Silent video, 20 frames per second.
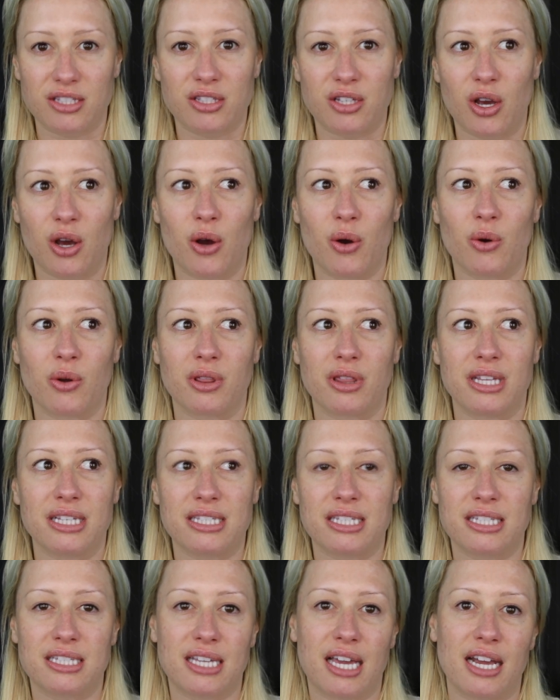So
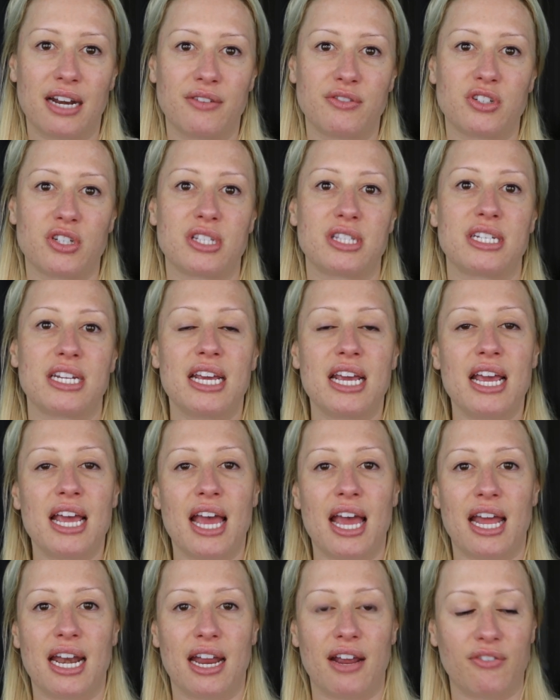this is kind of just
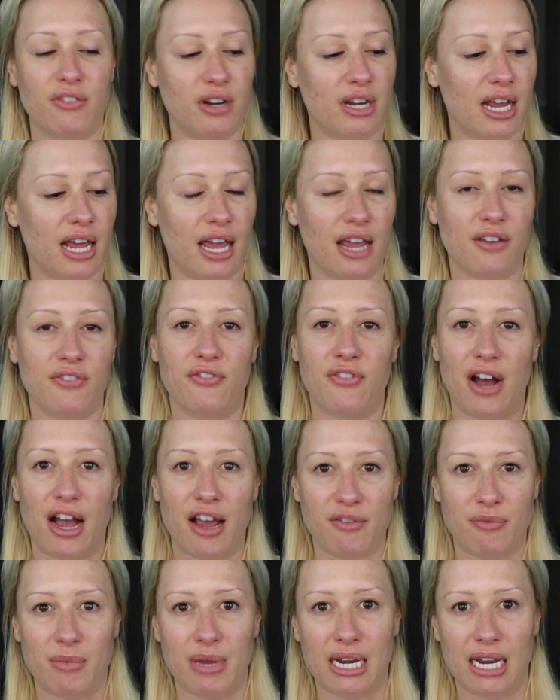an everyday
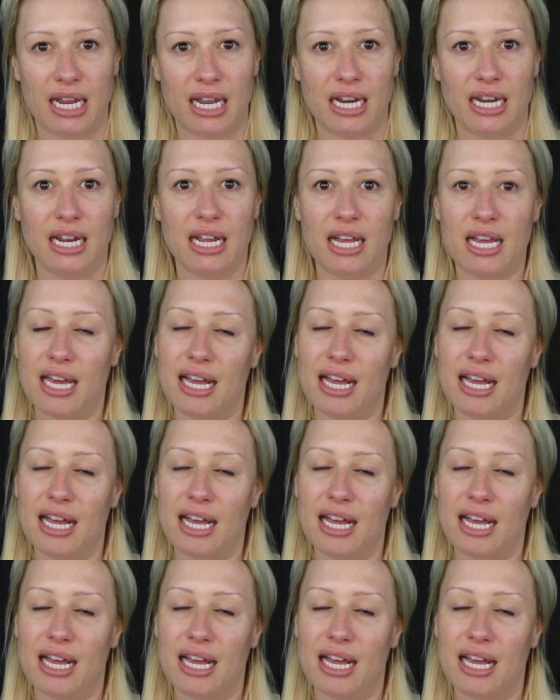5-minute.